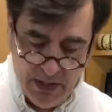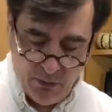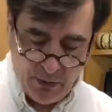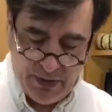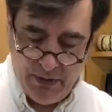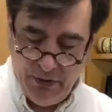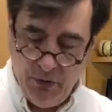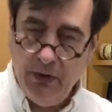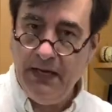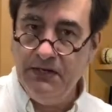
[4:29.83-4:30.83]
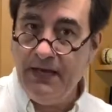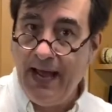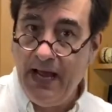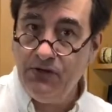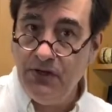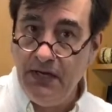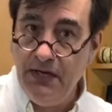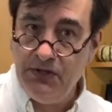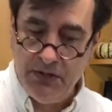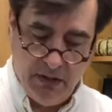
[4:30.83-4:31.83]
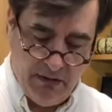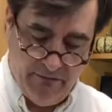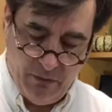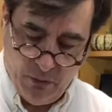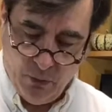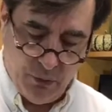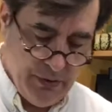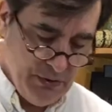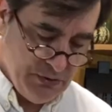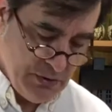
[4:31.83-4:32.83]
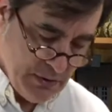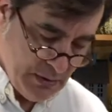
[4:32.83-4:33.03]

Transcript: We're going to do a dash each of orange